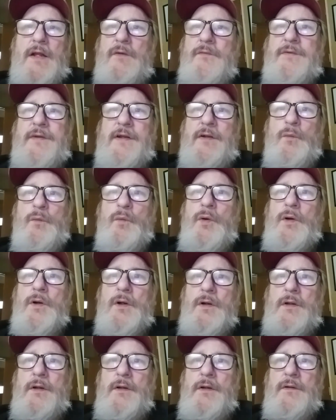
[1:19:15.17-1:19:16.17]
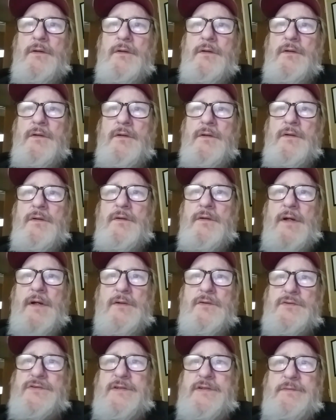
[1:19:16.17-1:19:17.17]
I don't think it'll work.
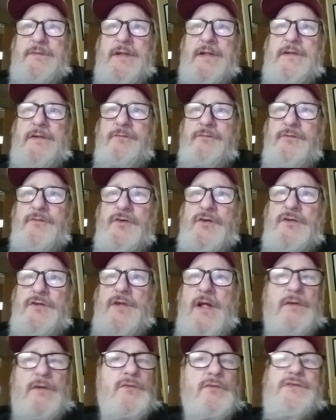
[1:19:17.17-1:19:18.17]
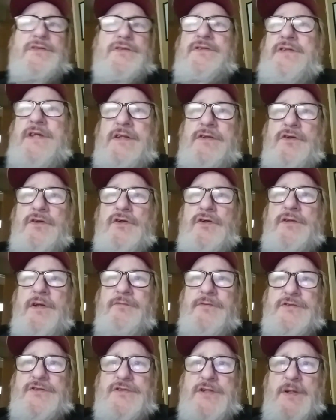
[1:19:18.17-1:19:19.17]
I don't seem to get I don't get good
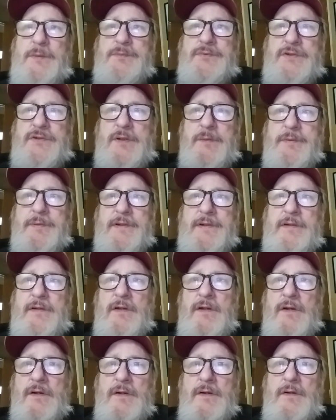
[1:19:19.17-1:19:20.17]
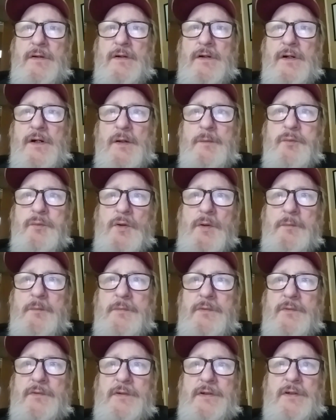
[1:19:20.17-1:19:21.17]
enough reception up where
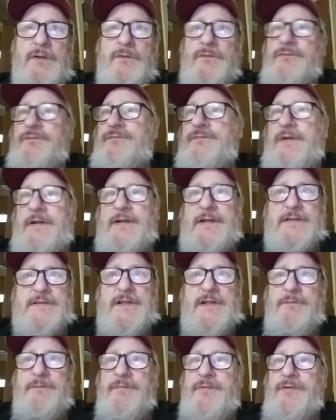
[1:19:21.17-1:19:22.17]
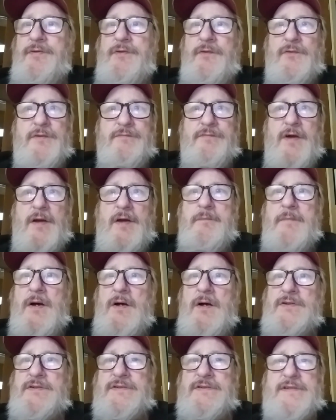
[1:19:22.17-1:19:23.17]
I'm, you know, like I said, I'm 35
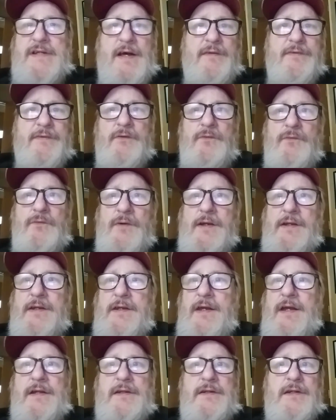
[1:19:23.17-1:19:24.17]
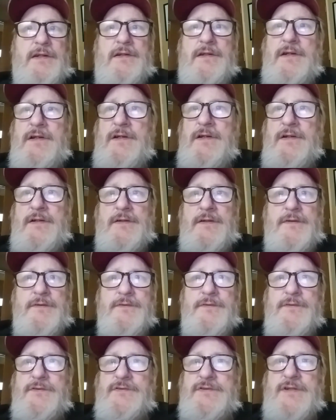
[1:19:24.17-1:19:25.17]
miles south of Grand Canyon.
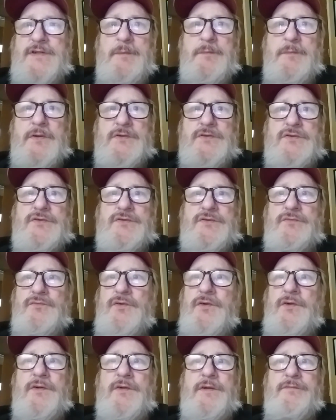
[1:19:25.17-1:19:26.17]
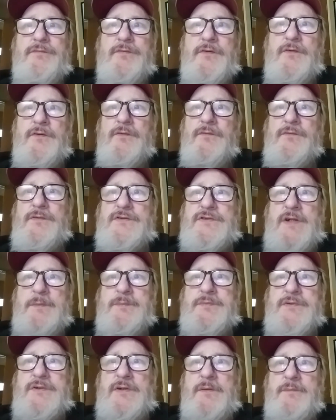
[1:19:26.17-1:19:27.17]
There's not much really for
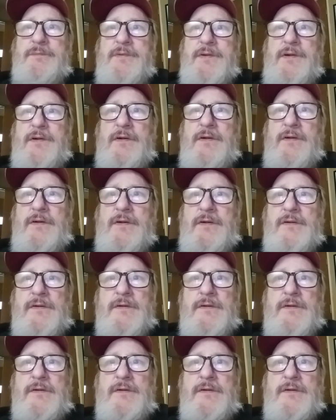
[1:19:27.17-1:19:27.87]
reception up there.